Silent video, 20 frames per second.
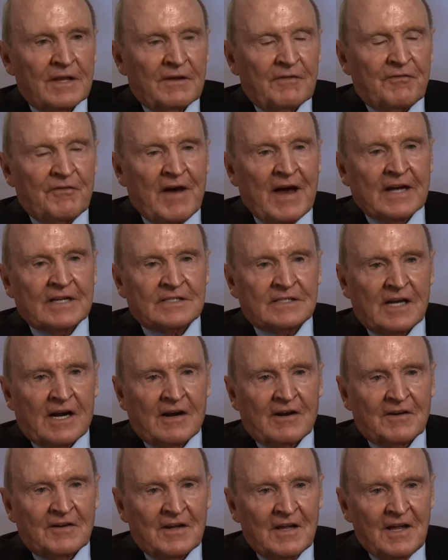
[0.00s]
The facts
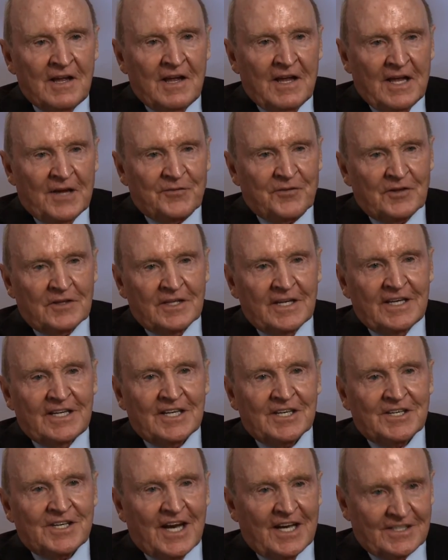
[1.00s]
are if a leader
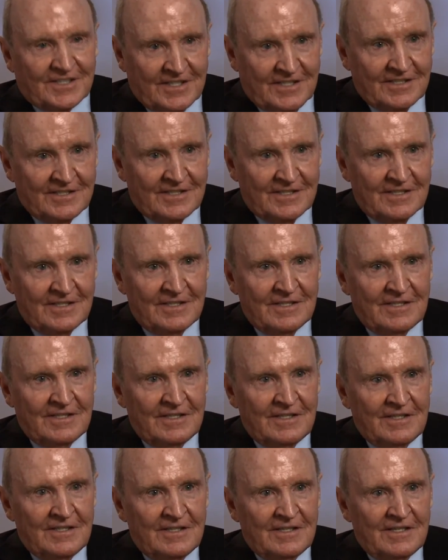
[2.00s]
doesn't
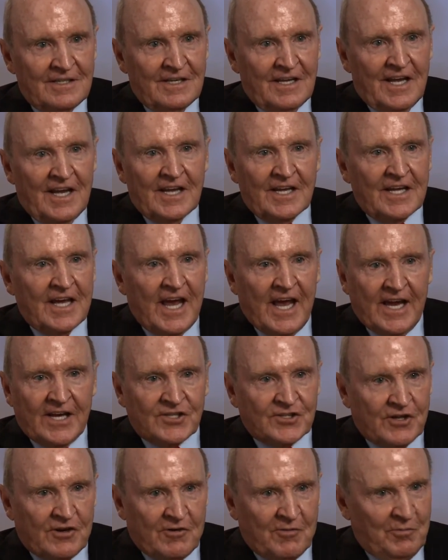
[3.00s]
engage
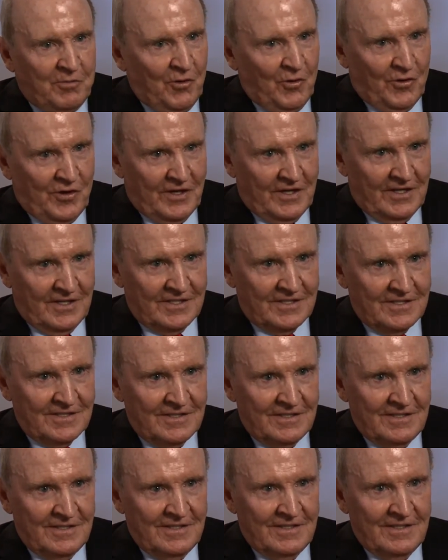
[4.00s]
their employees,
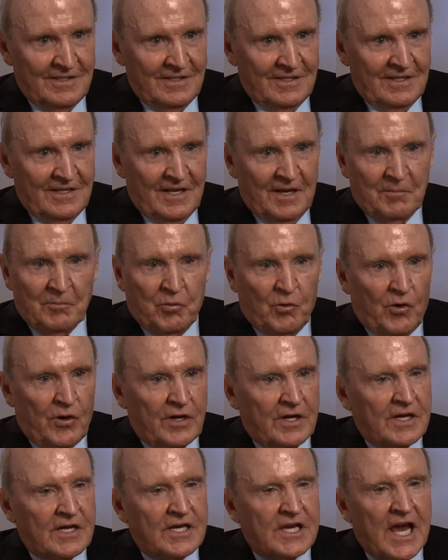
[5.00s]

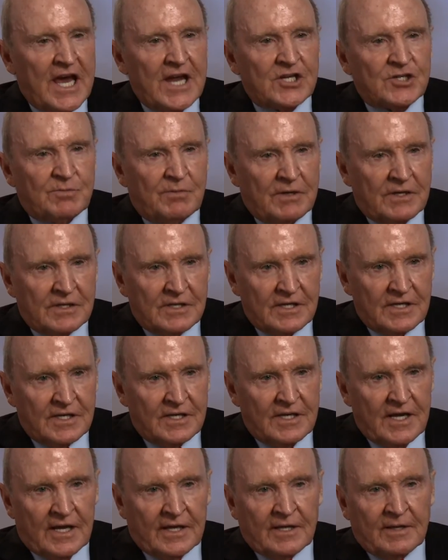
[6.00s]
employee engagement, and
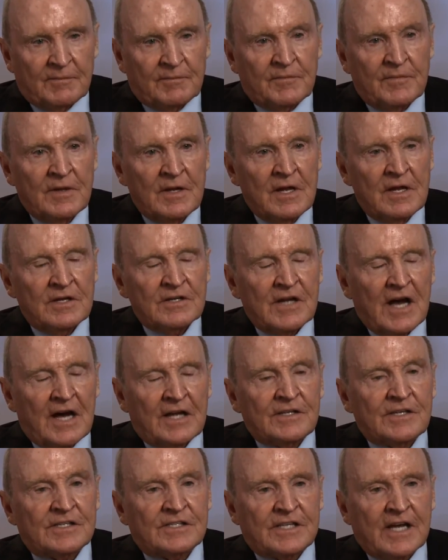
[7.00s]
getting them to
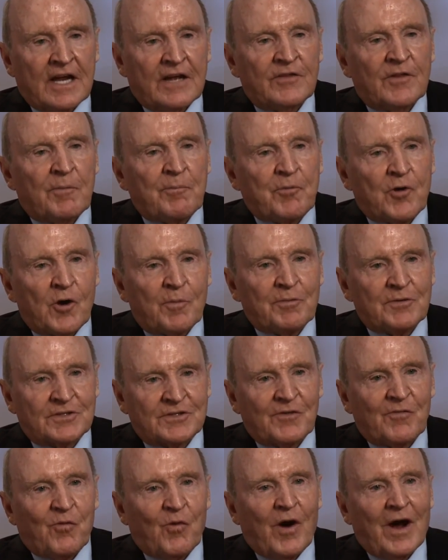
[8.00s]
understand the purpose
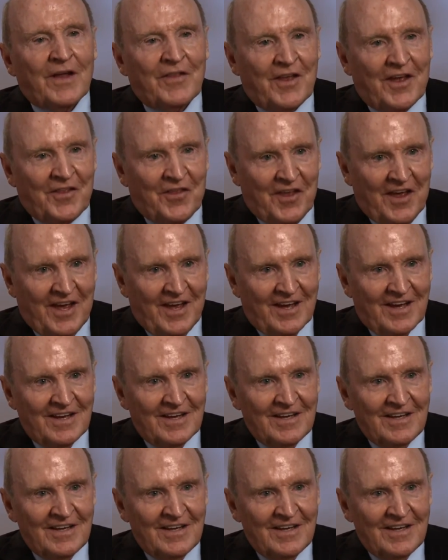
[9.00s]
of why they're there,